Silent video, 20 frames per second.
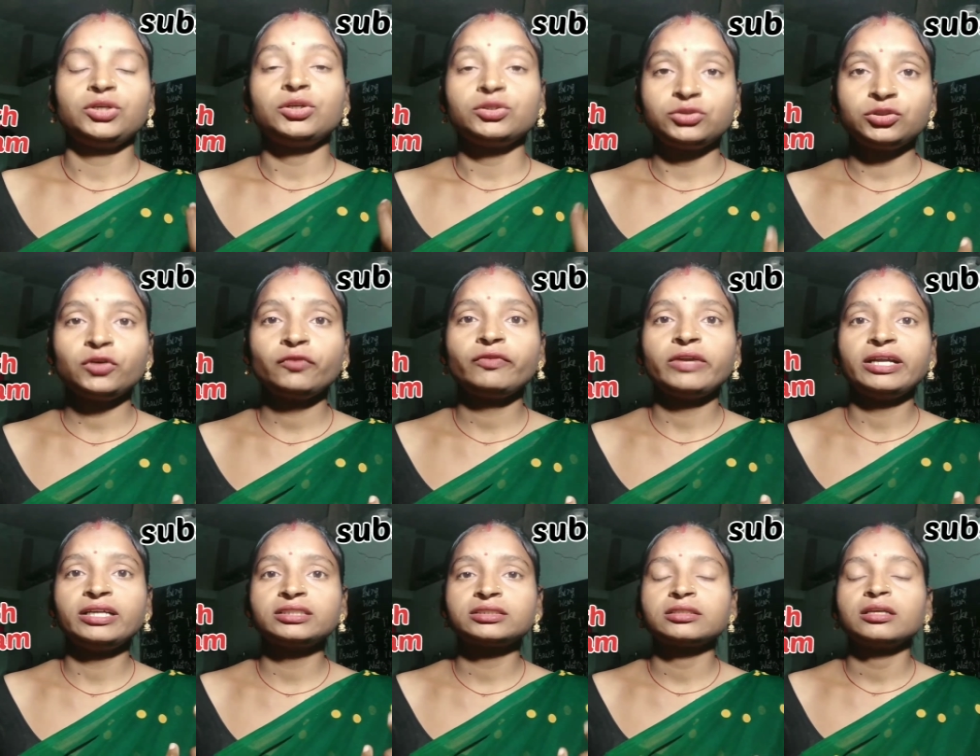So
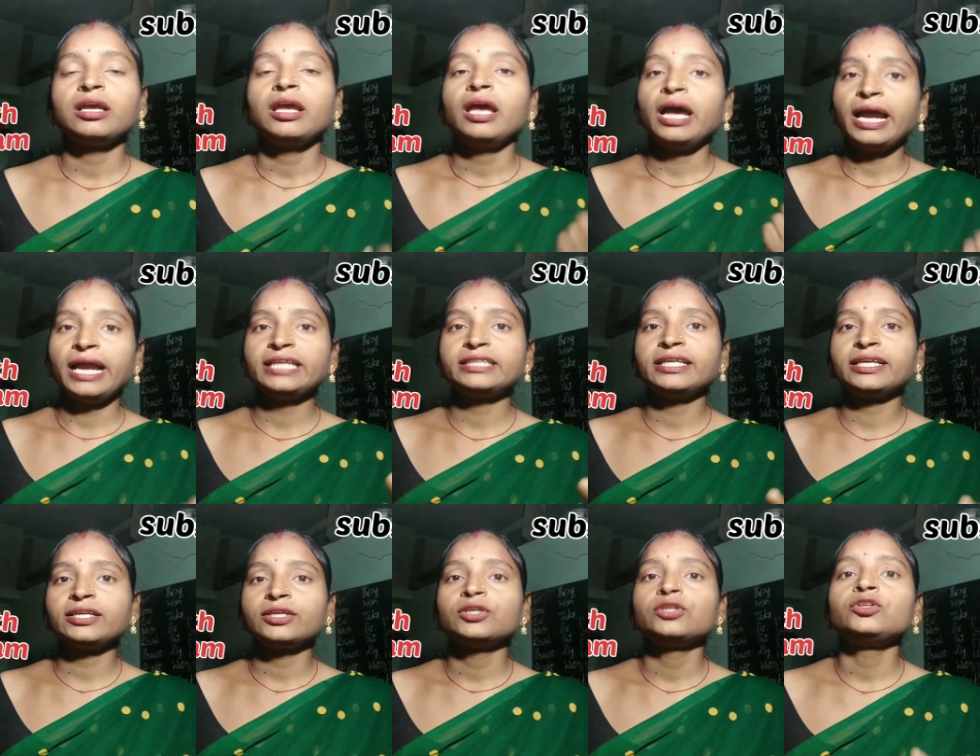friends, I
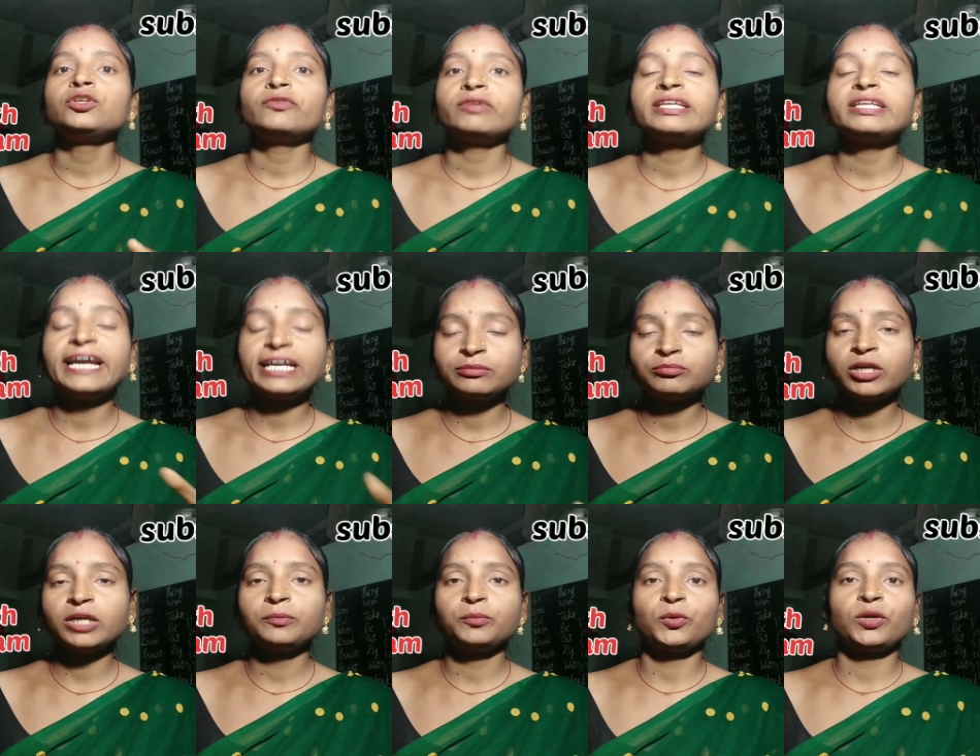think you will get
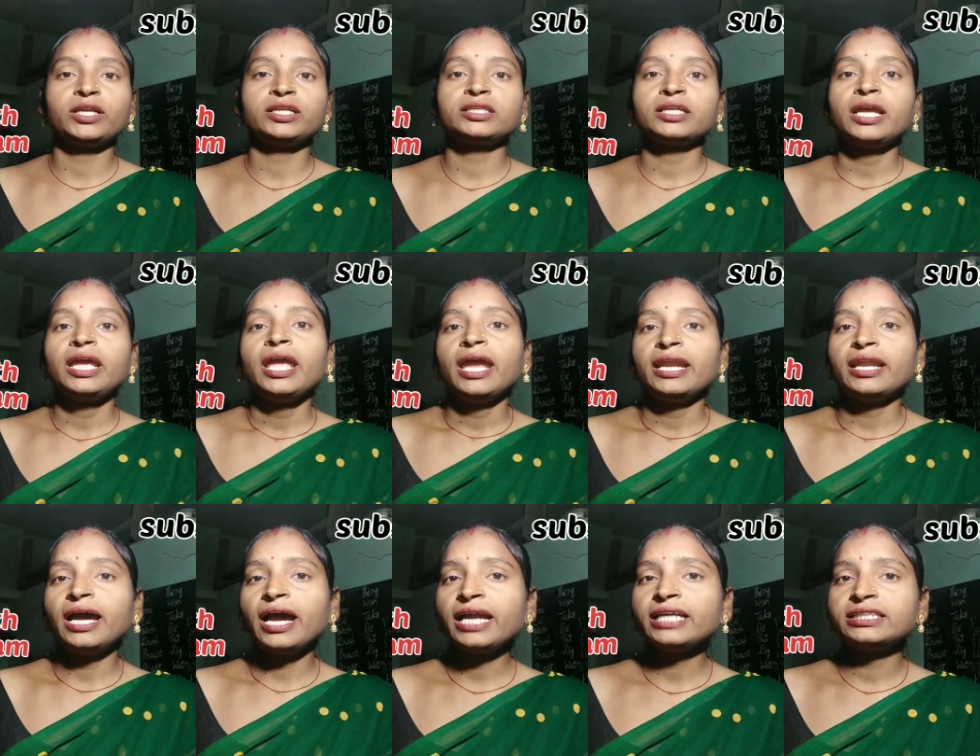my point,
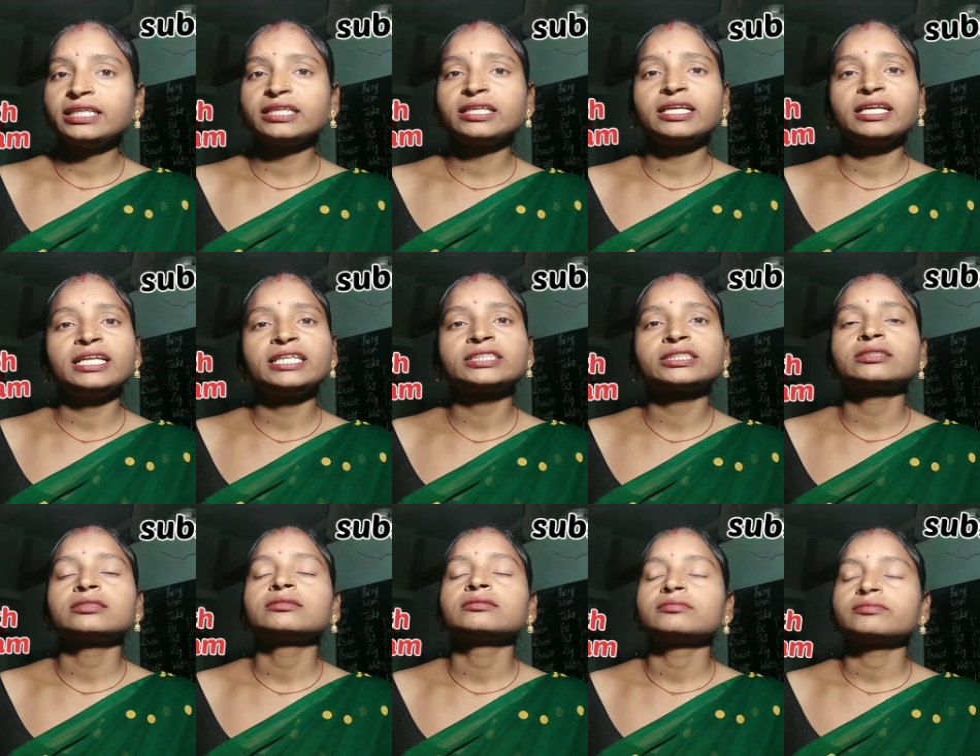and I think
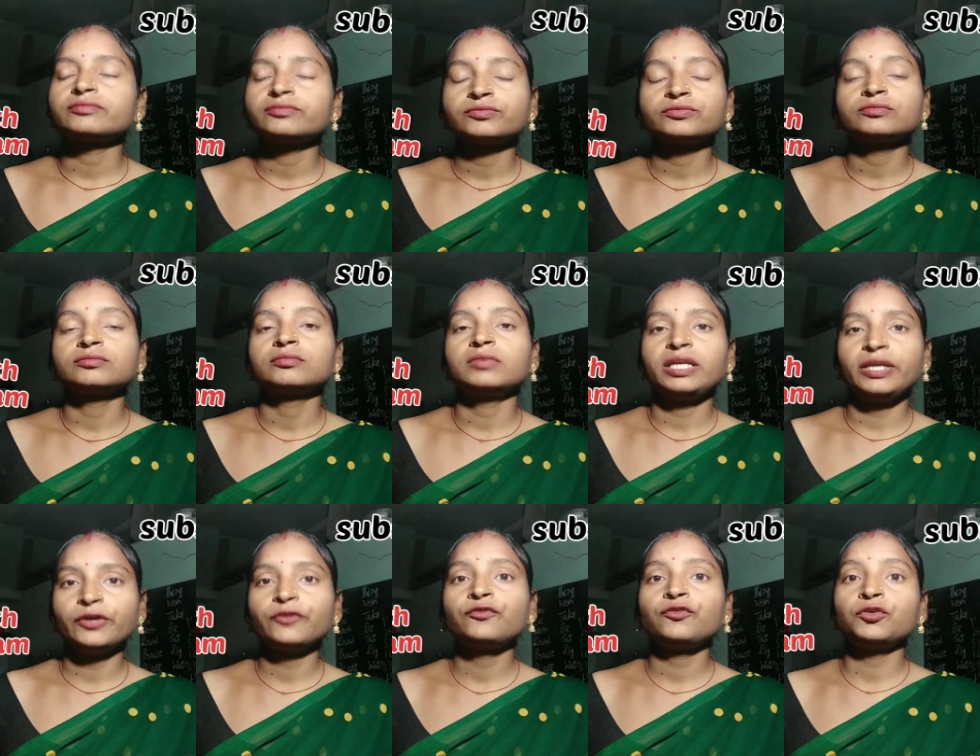it's
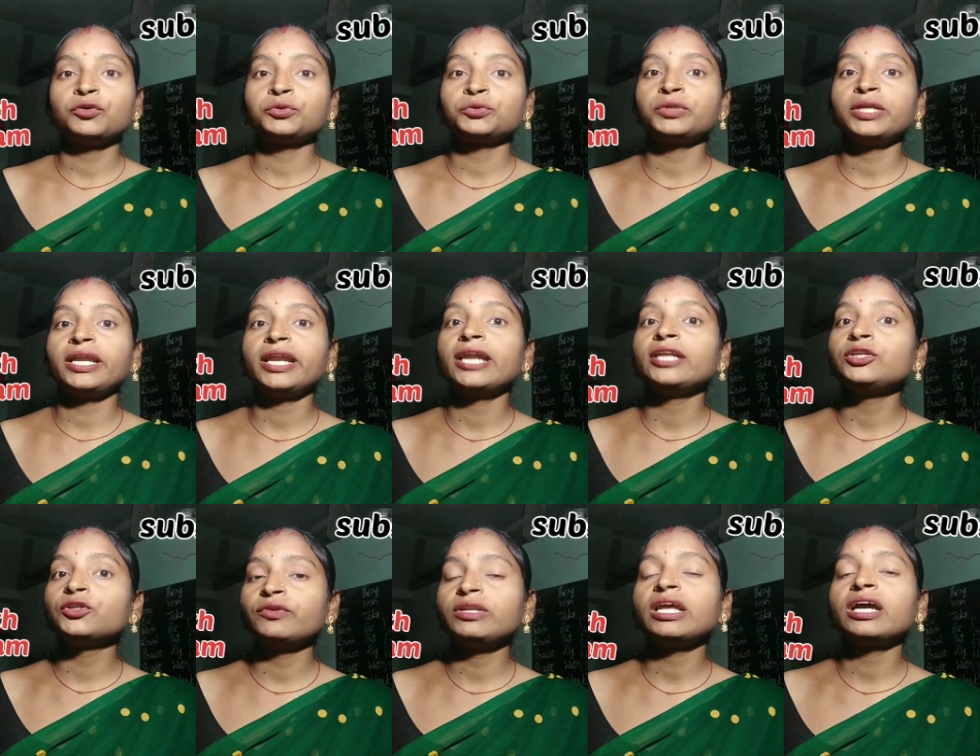enough for today, and
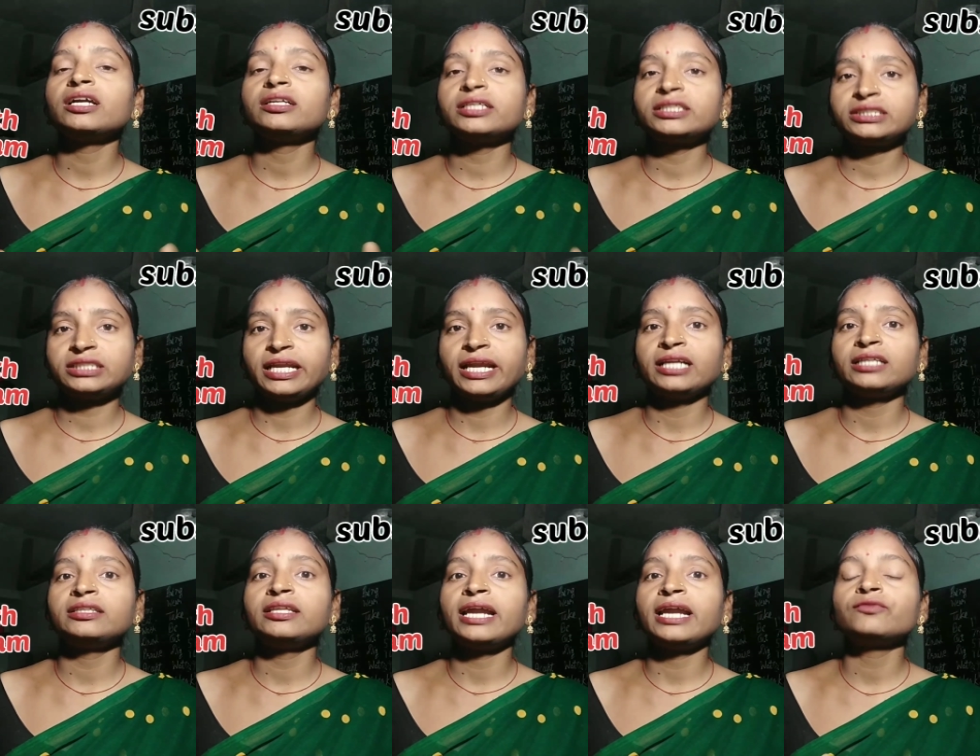you will
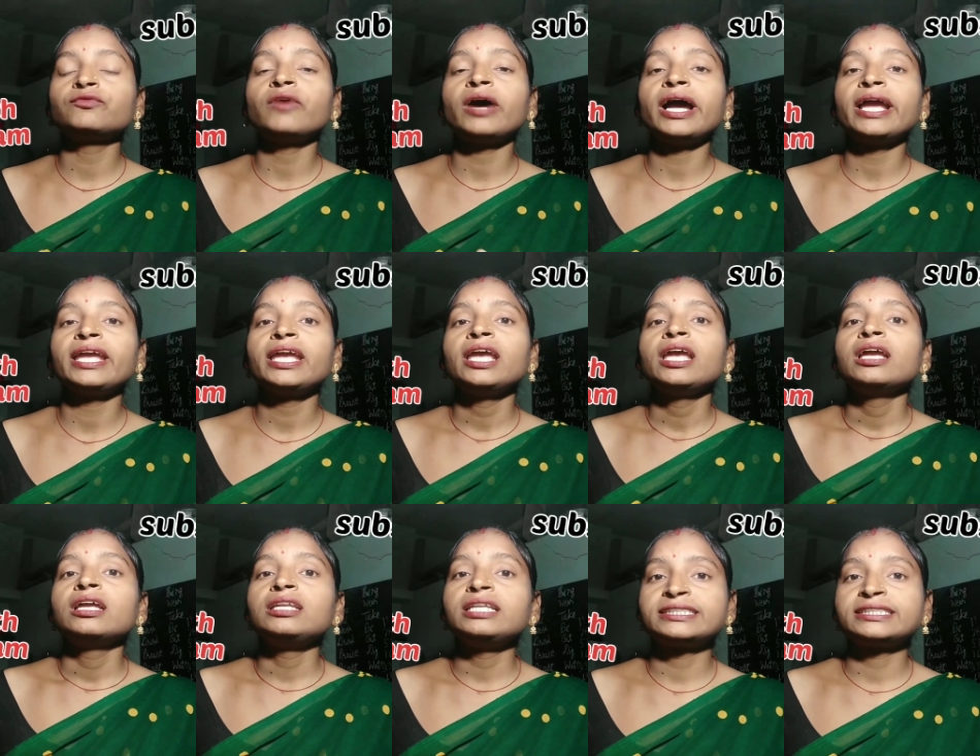understand that why
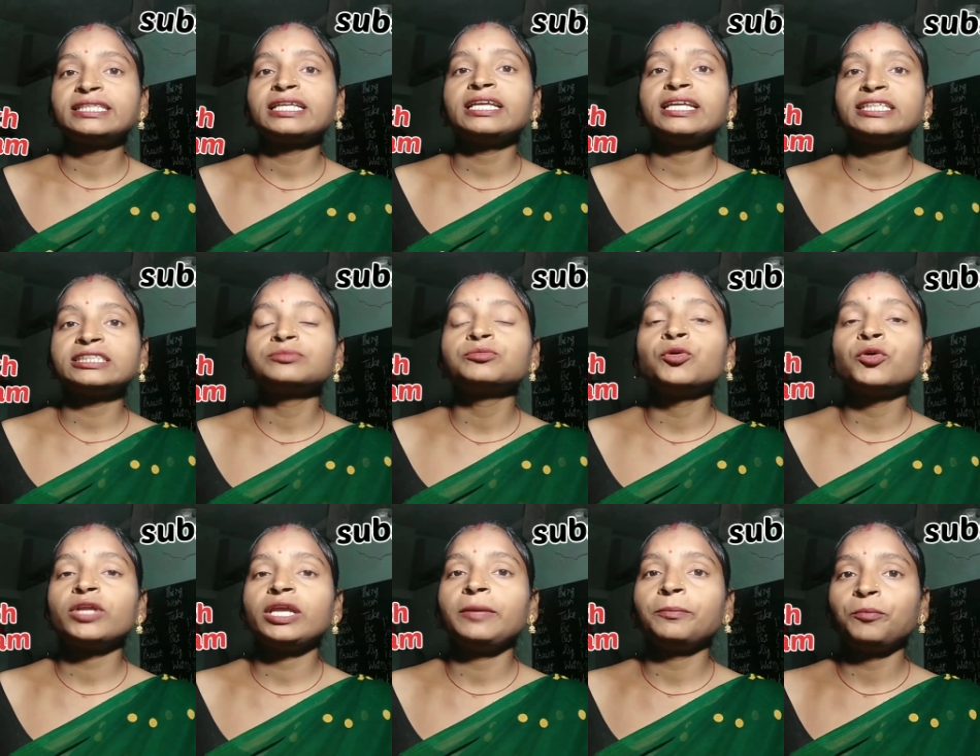listening is
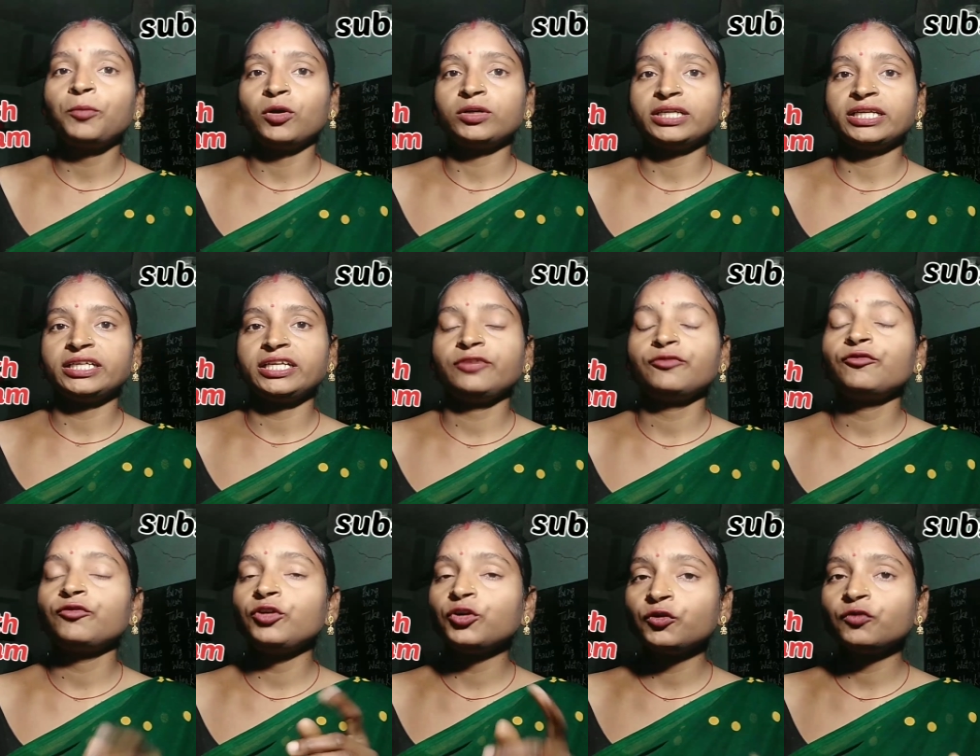more important.
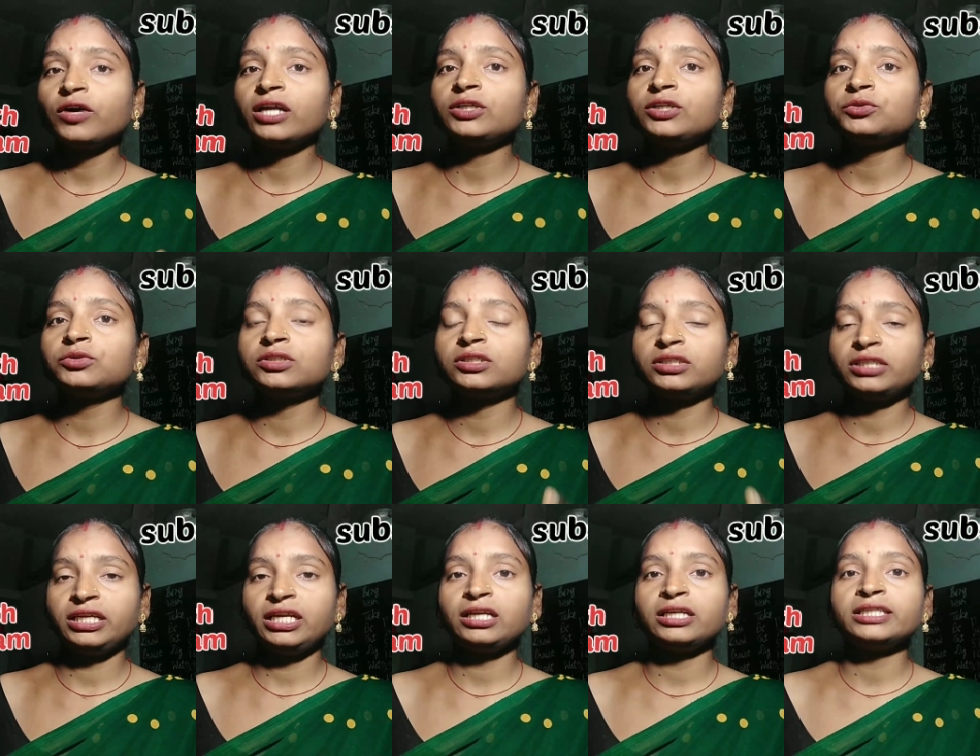If you want to learn
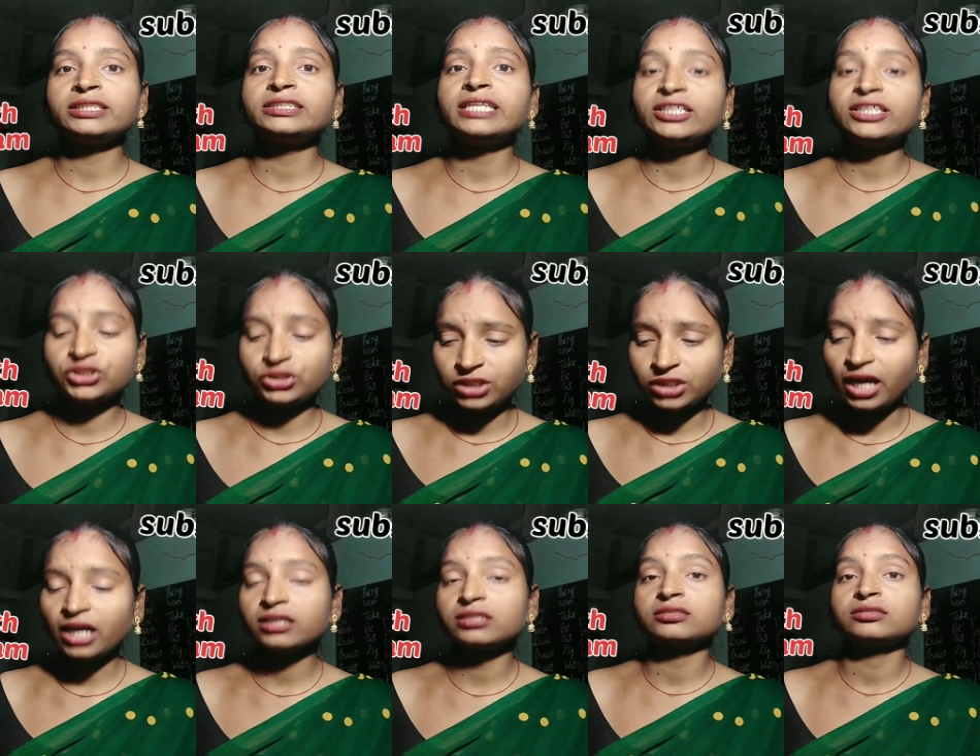English, then
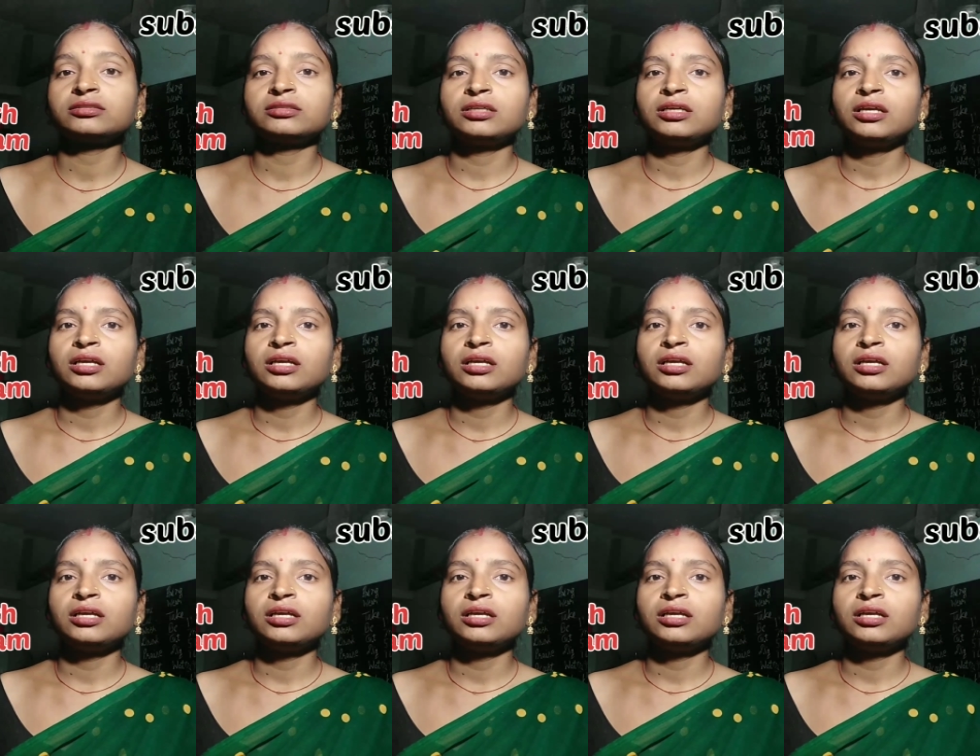start